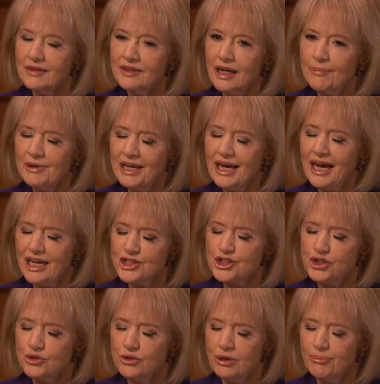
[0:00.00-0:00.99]
let me
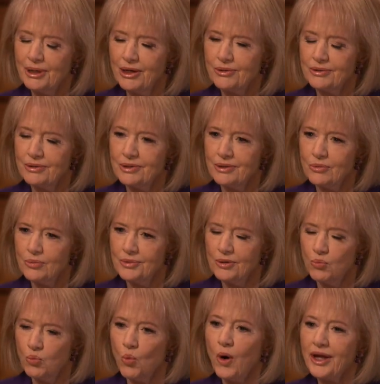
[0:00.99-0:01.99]
ask you about
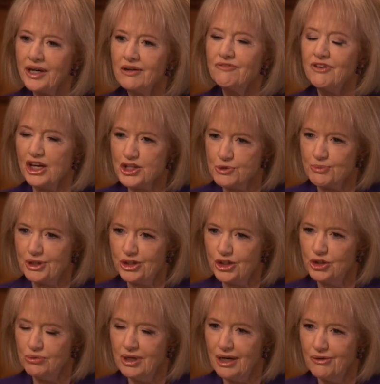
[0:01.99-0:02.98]
one investment.
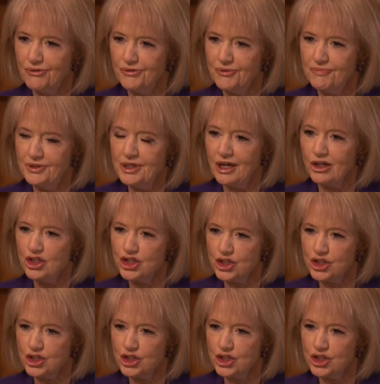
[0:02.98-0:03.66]
You have young